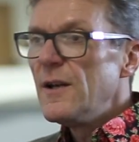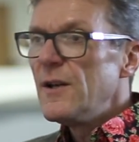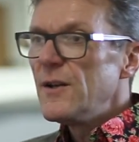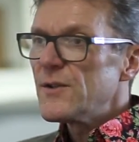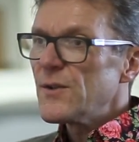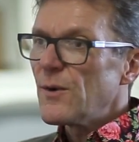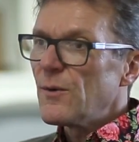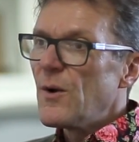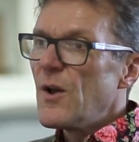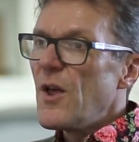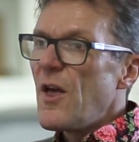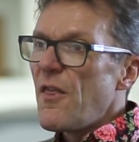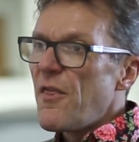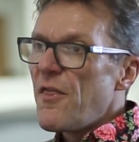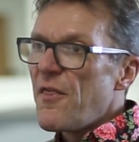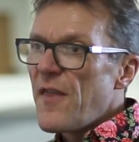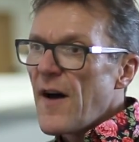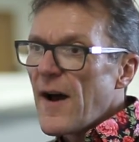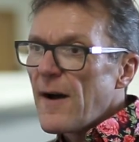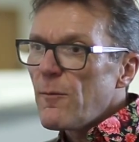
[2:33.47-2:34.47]
So
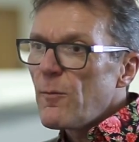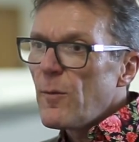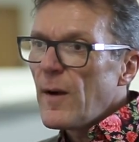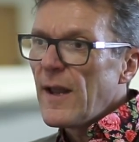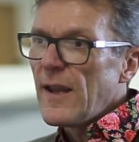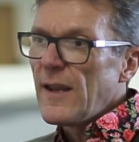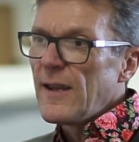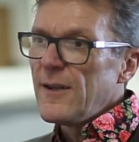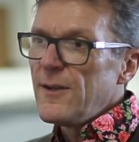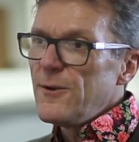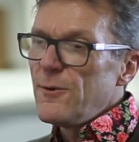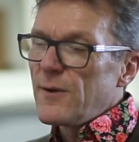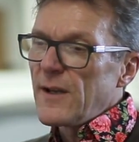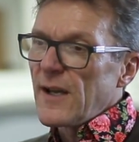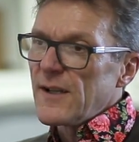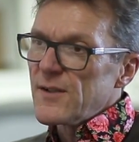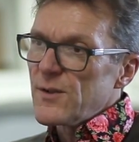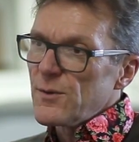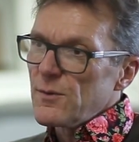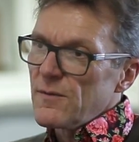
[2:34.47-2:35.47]
that way you
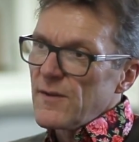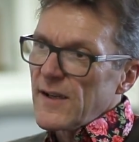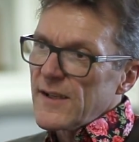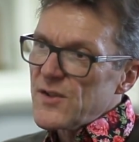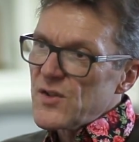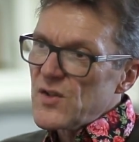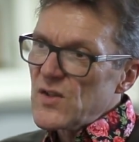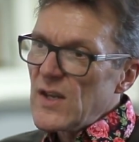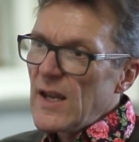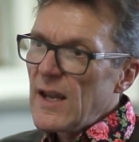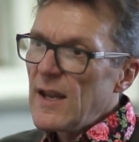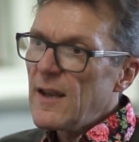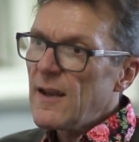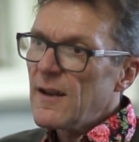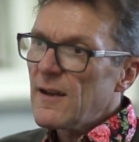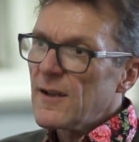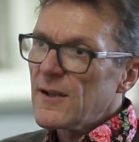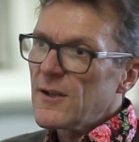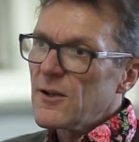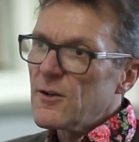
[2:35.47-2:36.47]
can sort of like
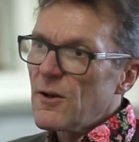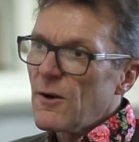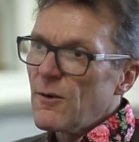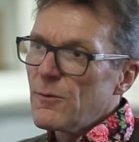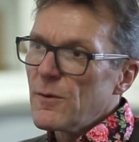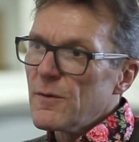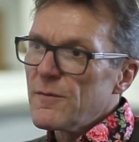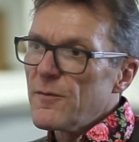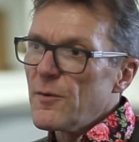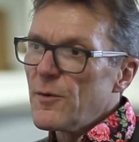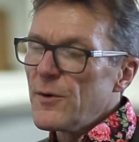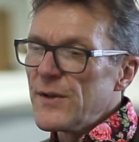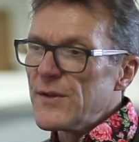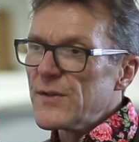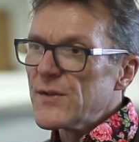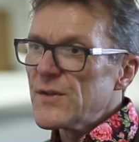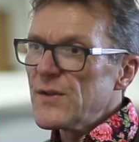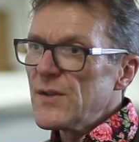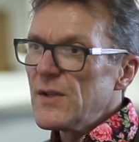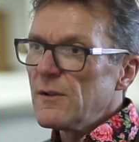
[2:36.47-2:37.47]
steer the tone of
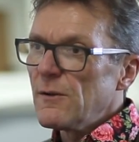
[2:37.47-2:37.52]
voice.